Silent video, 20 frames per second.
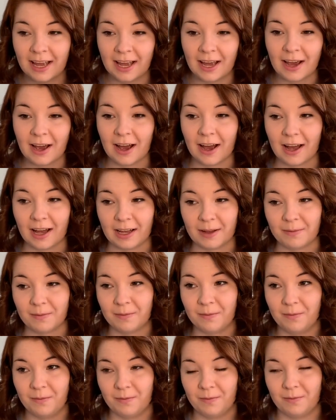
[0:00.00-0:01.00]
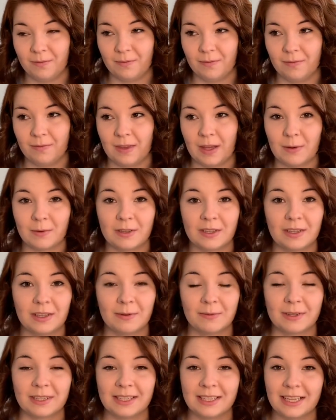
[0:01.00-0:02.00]
um, they were dealing
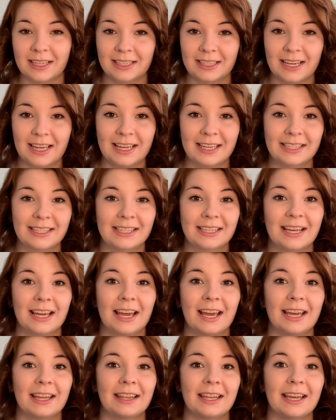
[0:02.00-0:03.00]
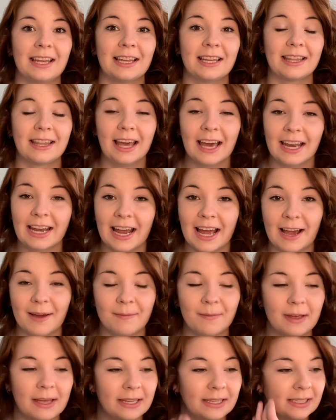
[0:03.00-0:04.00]
with sickness and then that
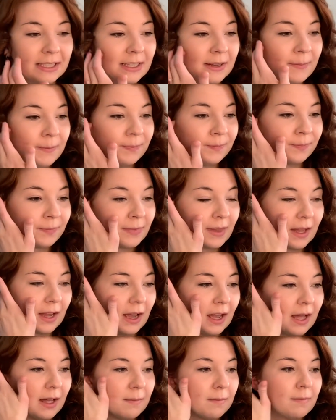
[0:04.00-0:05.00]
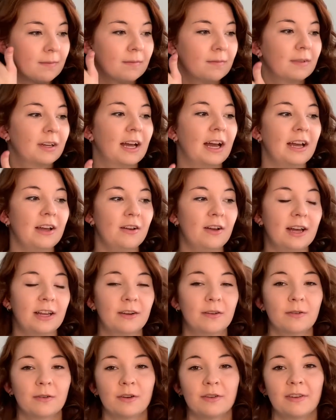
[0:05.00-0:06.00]
happened. Um, Kyle
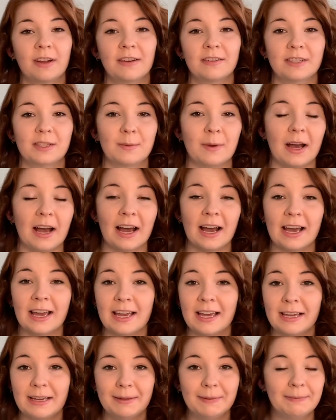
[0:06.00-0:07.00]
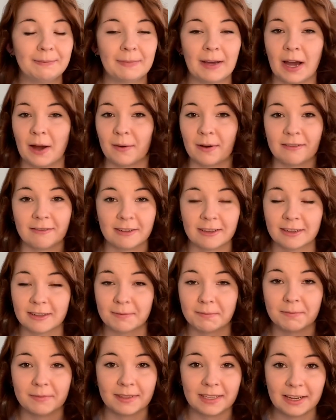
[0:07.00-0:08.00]
had coronavirus, but I, however,
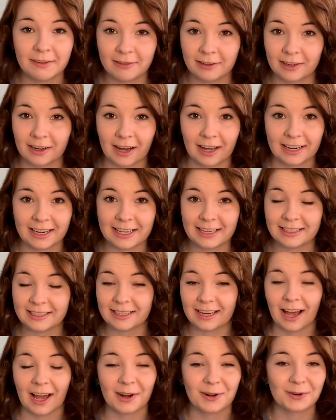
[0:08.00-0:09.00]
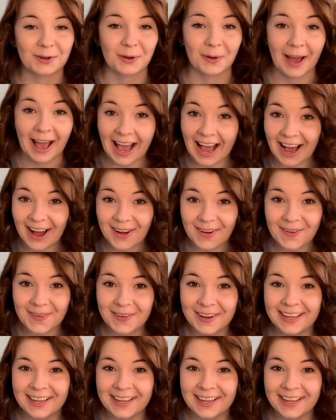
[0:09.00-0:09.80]
never got it. I don't know how.